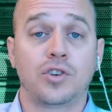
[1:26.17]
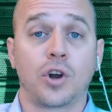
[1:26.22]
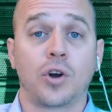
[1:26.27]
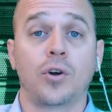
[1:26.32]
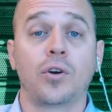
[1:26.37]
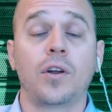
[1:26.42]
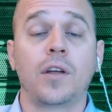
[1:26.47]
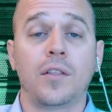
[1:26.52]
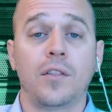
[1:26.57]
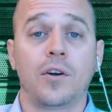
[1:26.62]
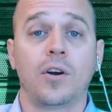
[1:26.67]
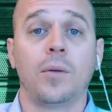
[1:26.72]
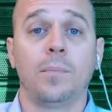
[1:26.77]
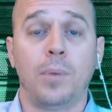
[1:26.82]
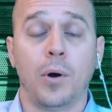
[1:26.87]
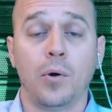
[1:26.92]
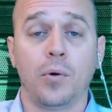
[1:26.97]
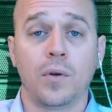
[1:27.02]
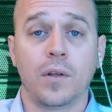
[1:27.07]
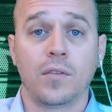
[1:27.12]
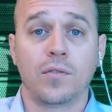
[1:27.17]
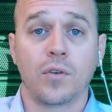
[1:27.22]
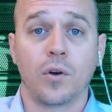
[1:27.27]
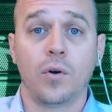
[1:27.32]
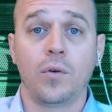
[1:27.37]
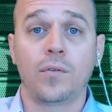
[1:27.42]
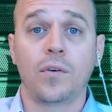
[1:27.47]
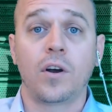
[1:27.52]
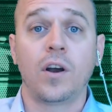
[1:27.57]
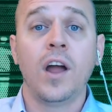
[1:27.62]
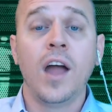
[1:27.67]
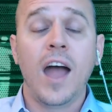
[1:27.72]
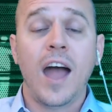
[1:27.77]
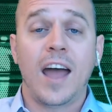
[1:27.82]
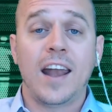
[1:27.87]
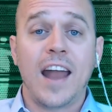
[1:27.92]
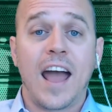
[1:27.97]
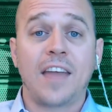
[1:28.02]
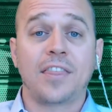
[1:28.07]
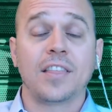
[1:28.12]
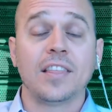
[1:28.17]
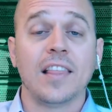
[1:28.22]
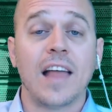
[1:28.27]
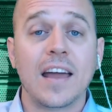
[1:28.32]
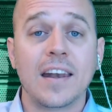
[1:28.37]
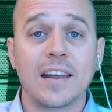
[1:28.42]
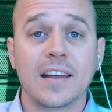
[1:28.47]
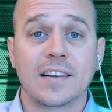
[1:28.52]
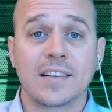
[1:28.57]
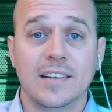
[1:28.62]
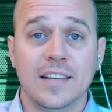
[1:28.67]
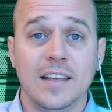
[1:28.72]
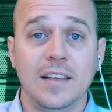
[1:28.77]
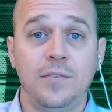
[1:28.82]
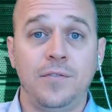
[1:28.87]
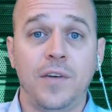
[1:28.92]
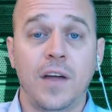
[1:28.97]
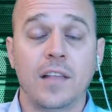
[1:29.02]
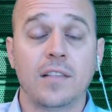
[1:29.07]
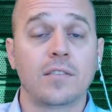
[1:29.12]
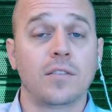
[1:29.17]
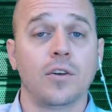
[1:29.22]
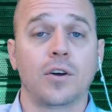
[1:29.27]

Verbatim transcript: turning their opponents over, an athletic defense.